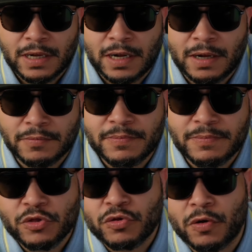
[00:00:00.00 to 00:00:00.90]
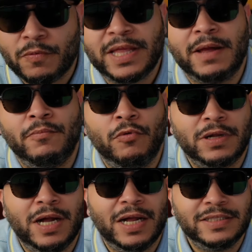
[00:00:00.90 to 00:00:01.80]
um, to make sure we get more
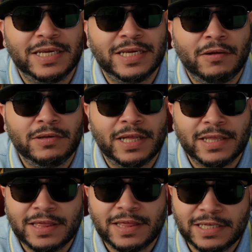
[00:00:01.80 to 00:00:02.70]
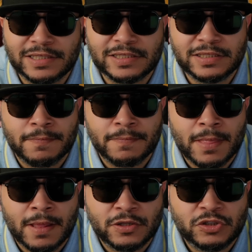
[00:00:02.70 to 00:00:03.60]
content out like this.
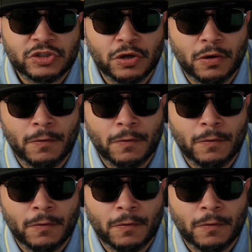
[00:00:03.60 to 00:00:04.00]
So